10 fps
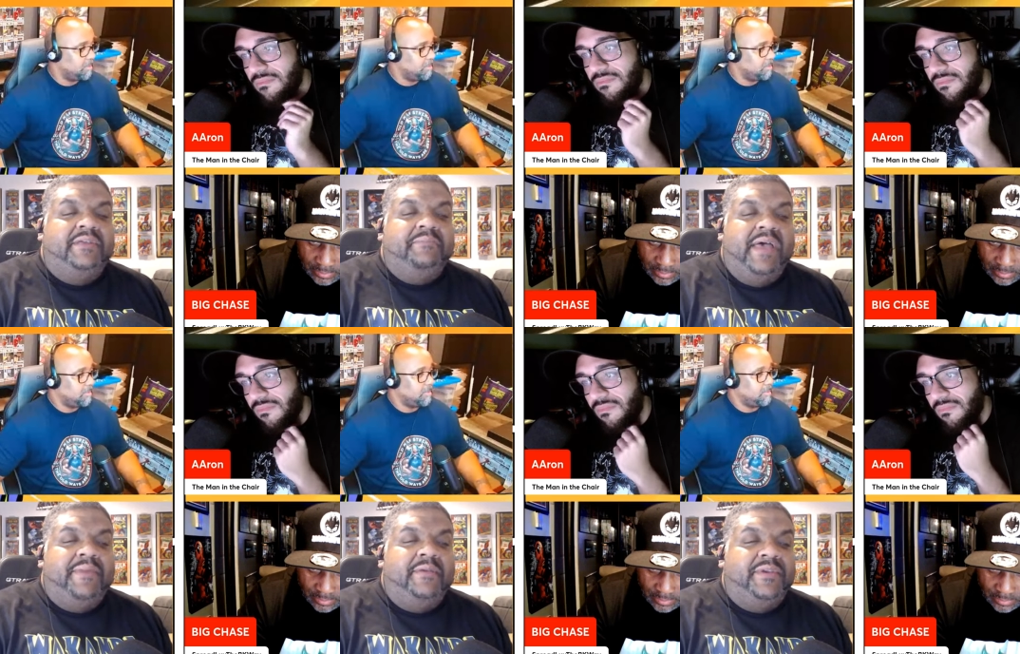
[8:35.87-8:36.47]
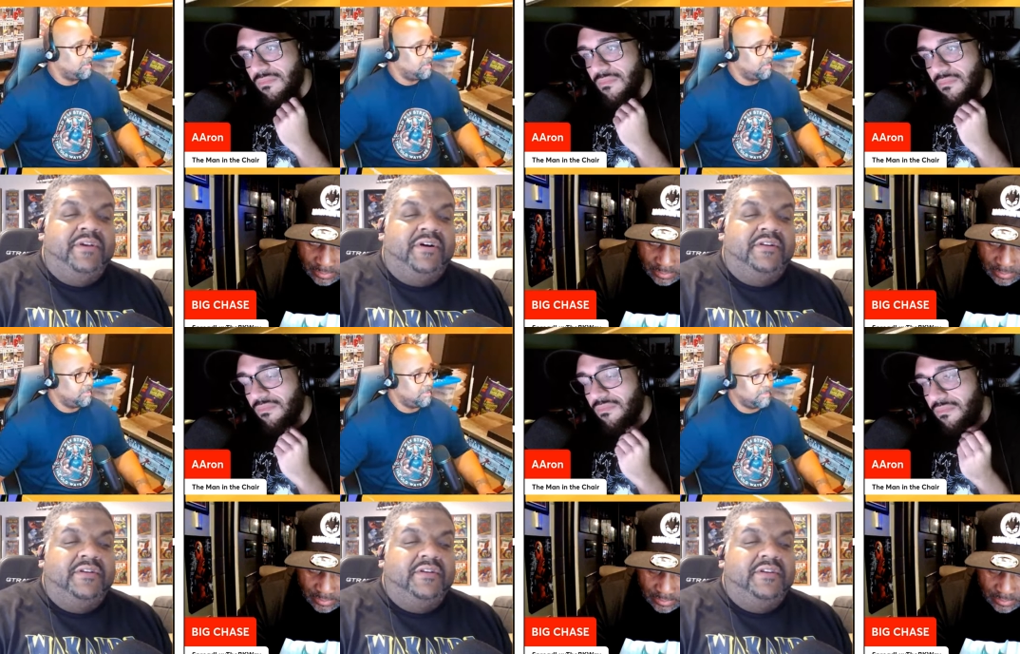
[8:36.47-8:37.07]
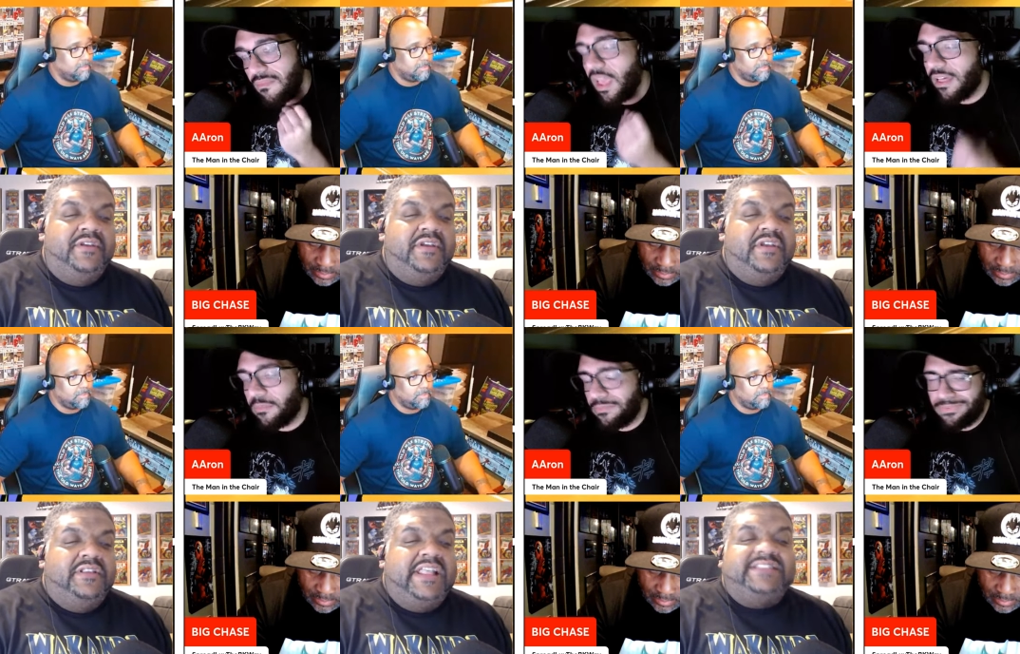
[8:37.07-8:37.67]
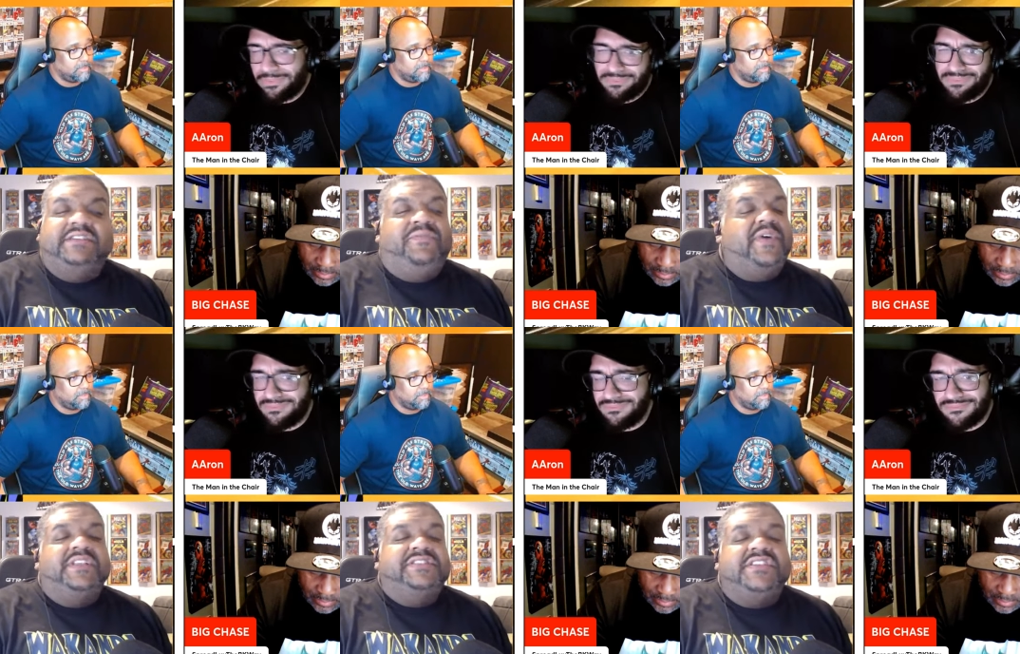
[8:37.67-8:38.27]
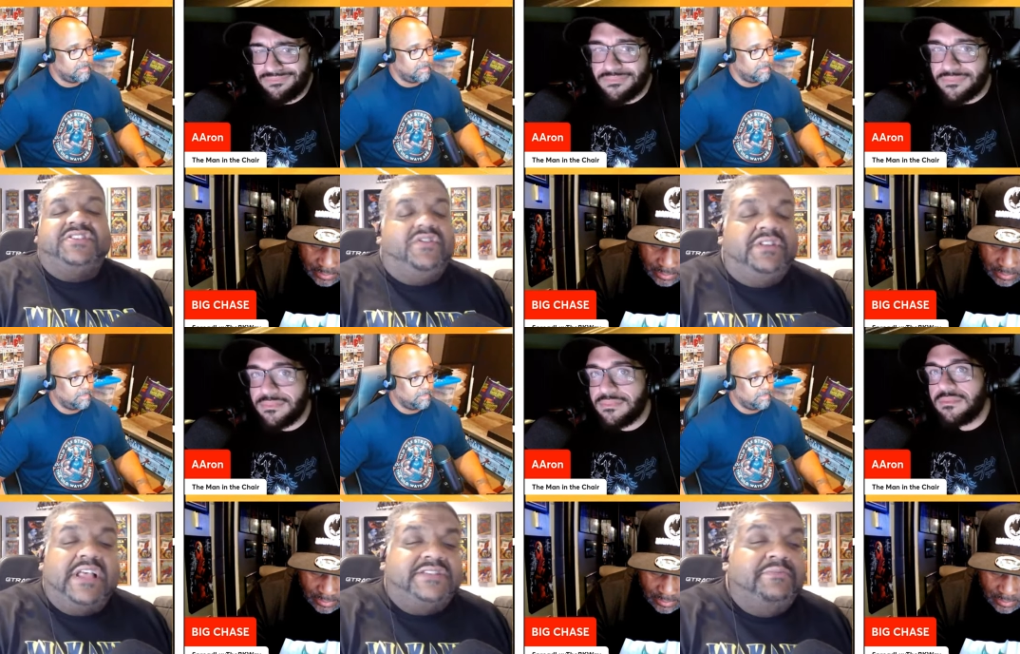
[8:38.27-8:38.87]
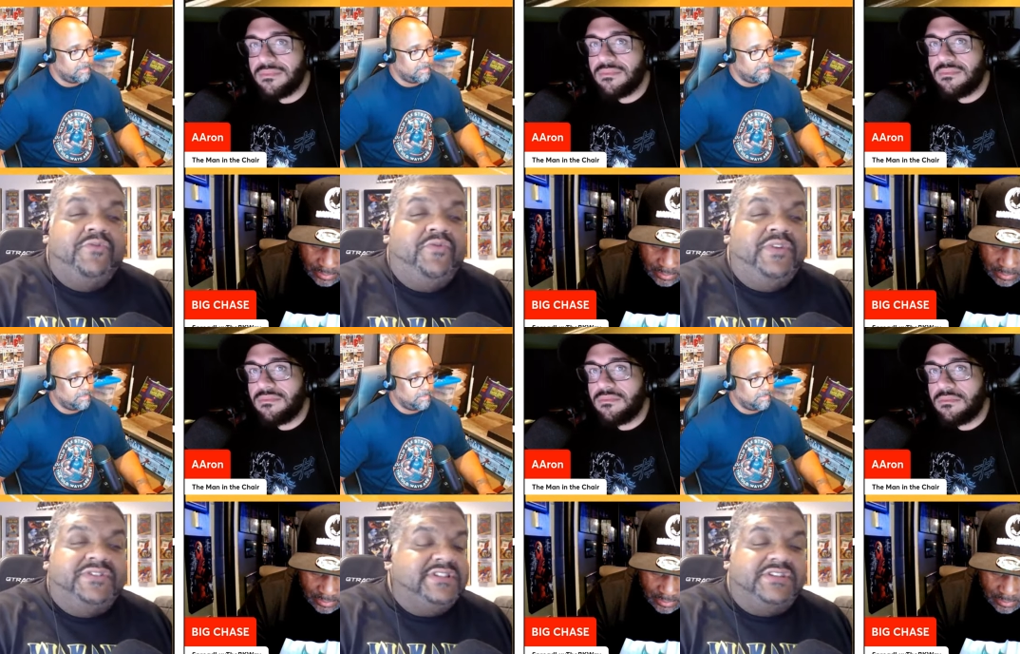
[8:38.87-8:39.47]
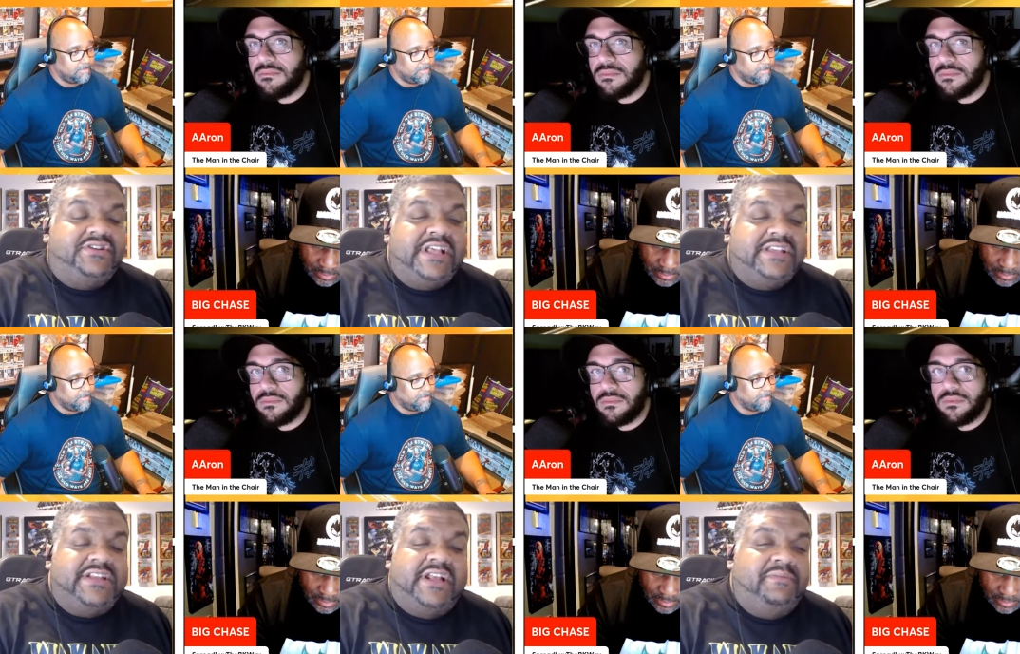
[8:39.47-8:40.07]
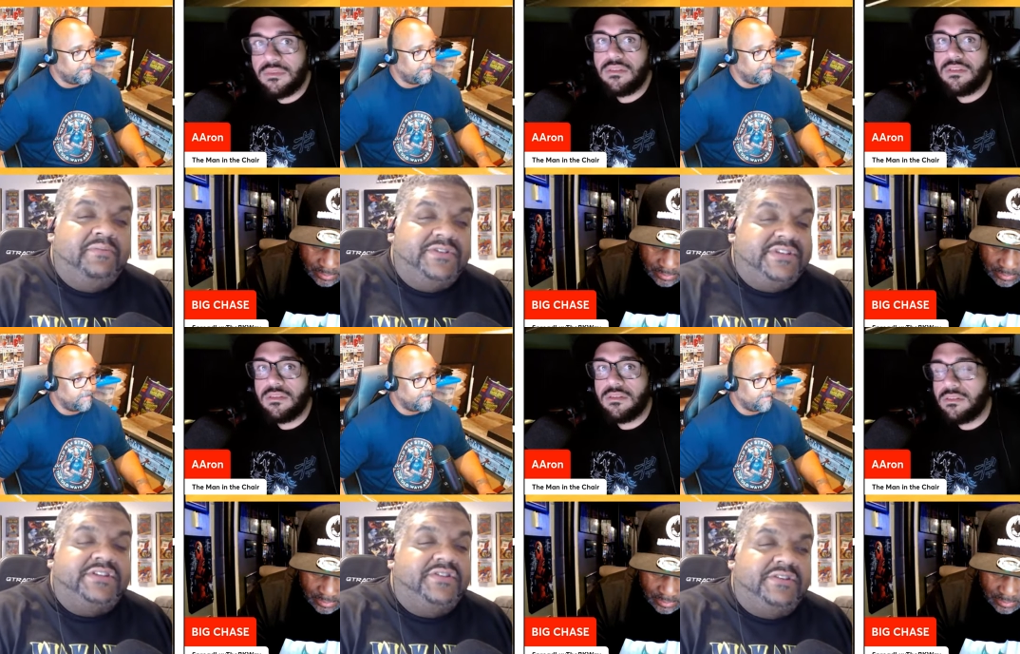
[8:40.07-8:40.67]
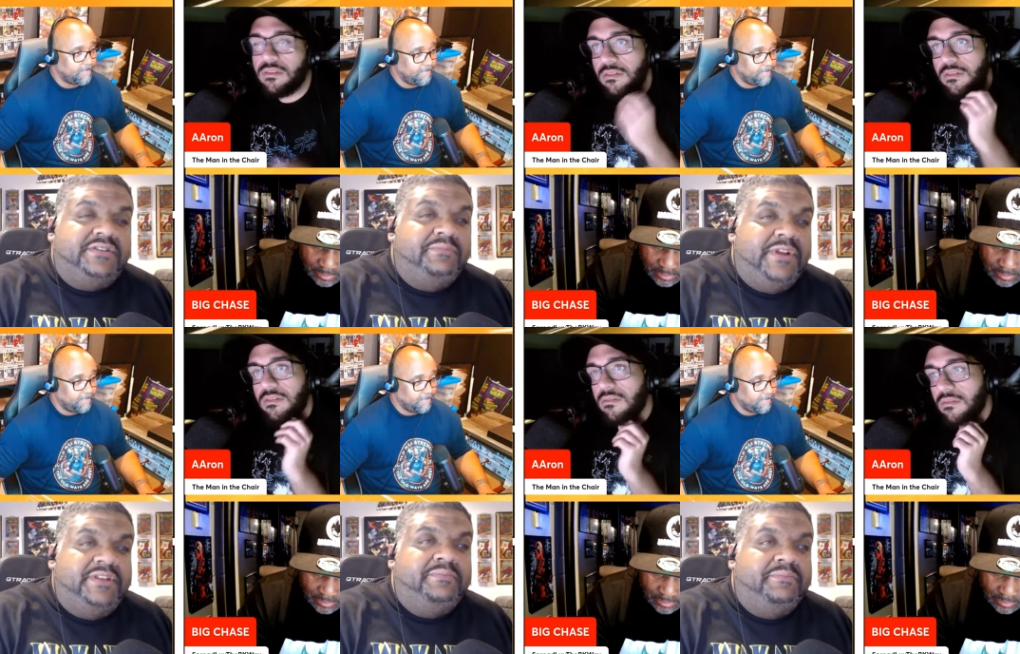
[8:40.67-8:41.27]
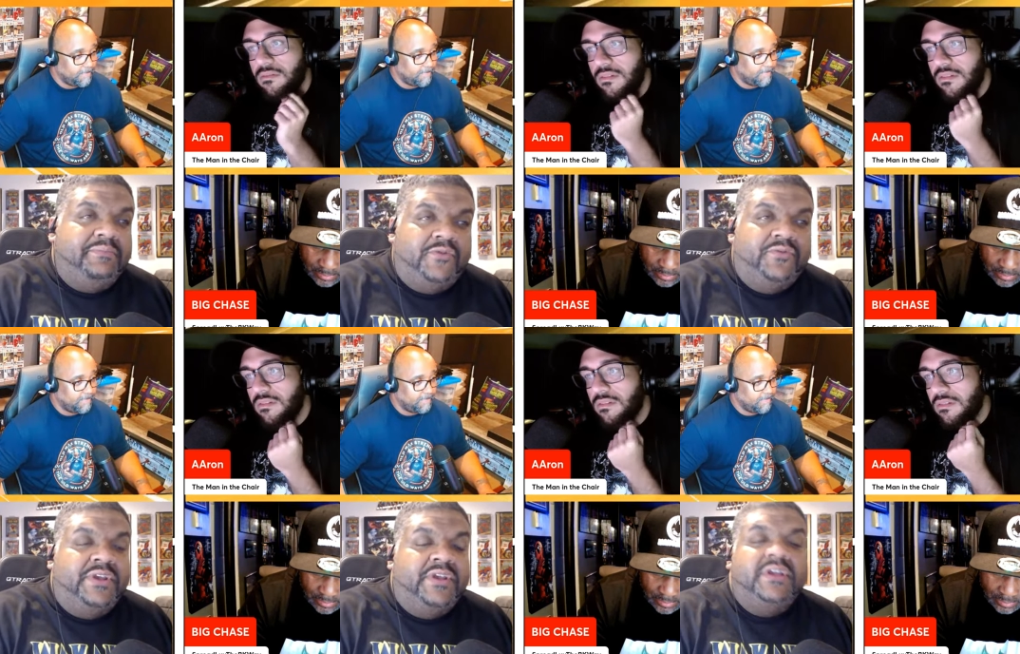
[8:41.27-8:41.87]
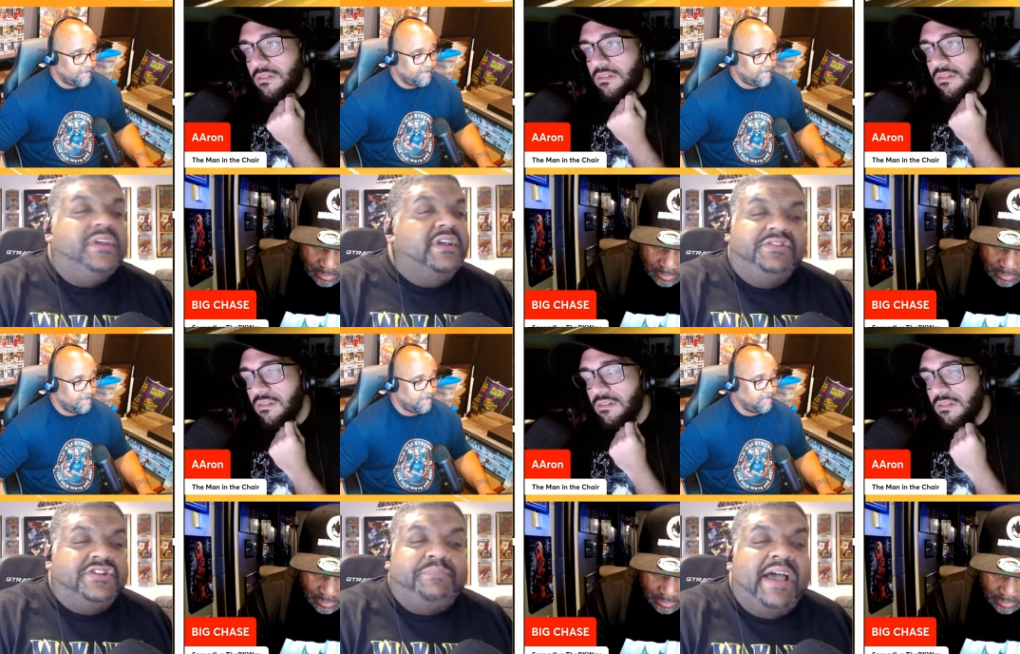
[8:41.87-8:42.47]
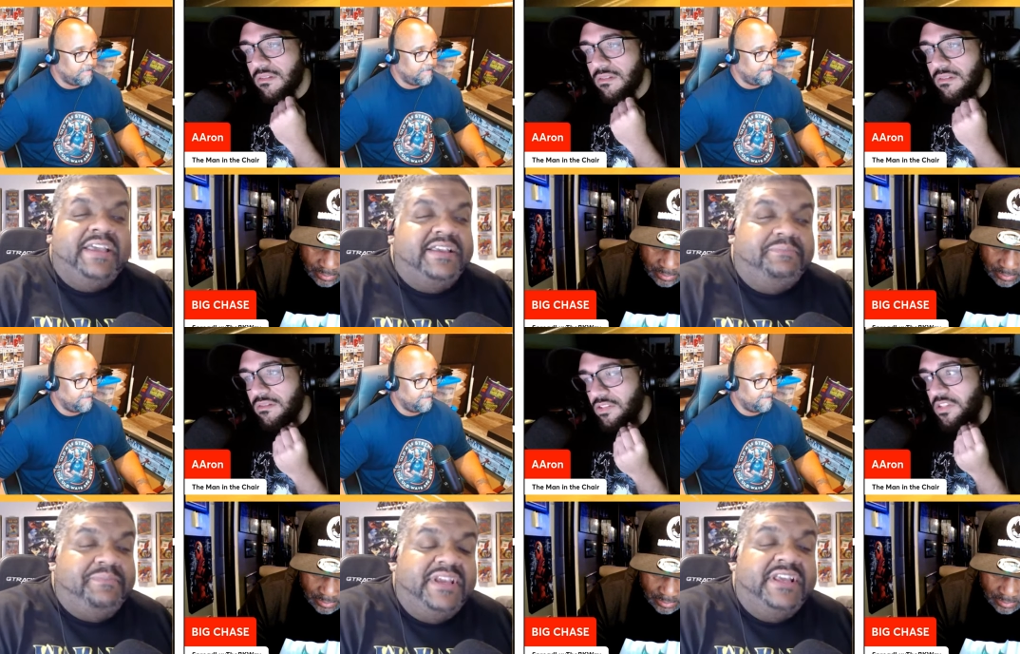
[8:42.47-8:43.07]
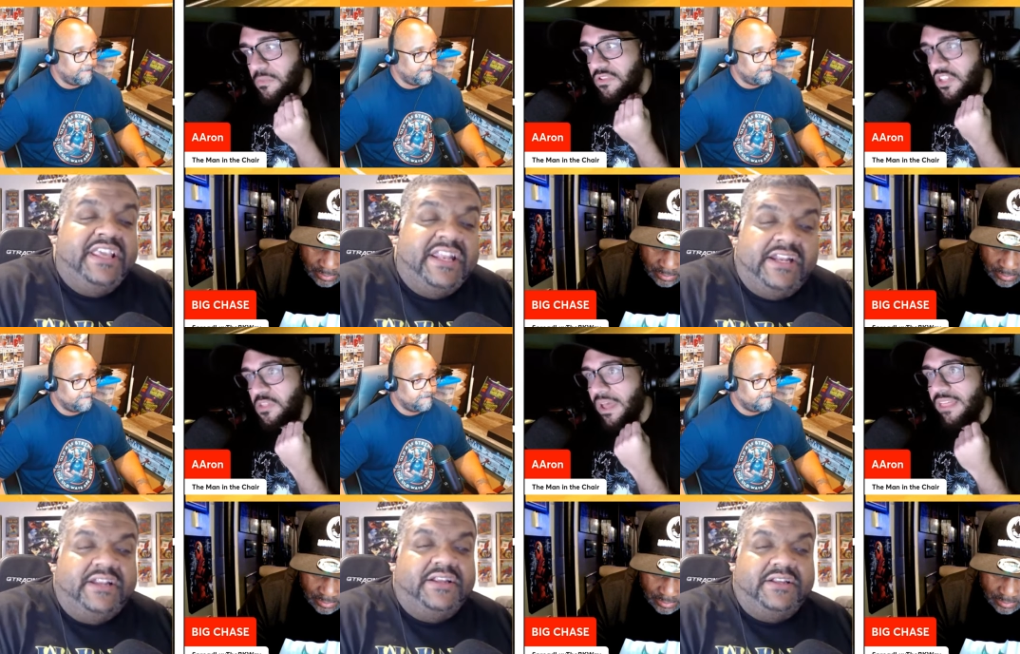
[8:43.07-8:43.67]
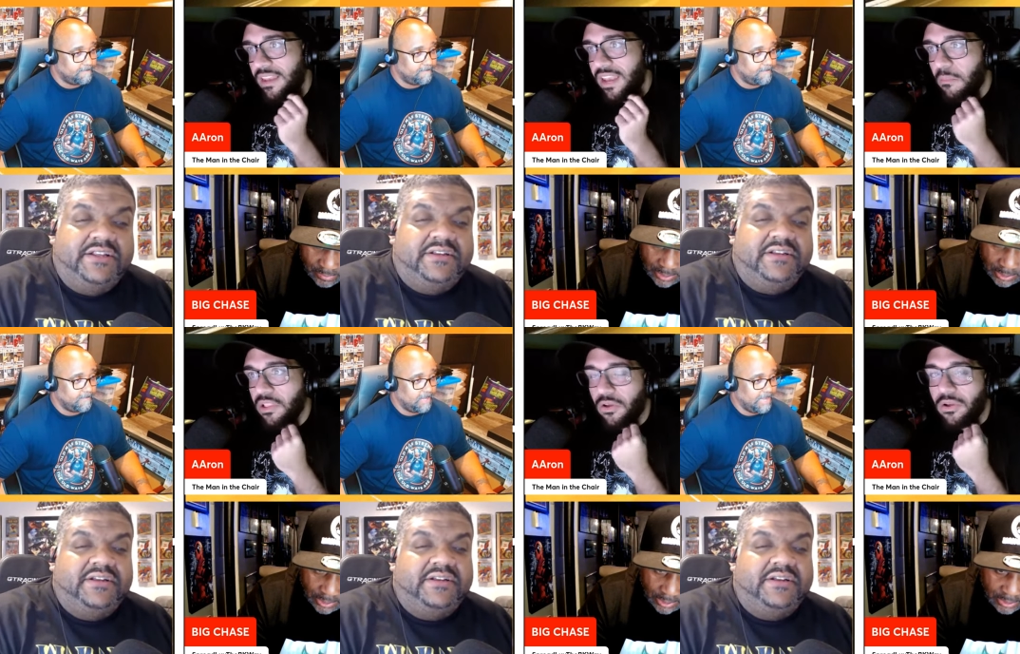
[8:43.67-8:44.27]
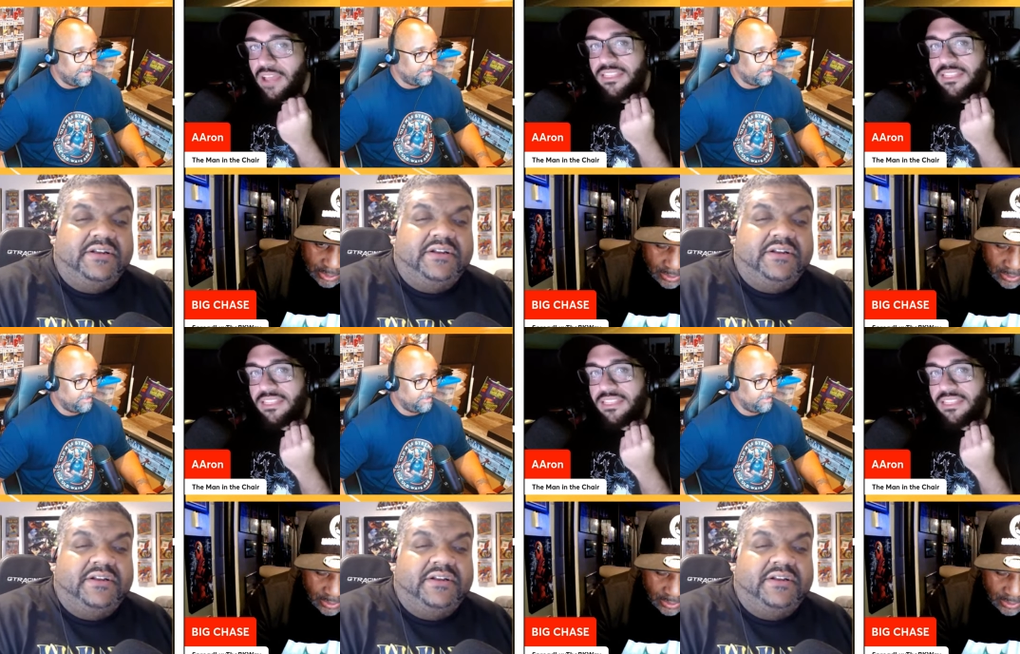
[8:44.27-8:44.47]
Speaker 1: and Batman Beyond. Yeah, that's a fucking six hundred thousand move, six hundred thousand dollar, six hundred million movie just by him being just, in just it. by
Speaker 2: the name alone. I, I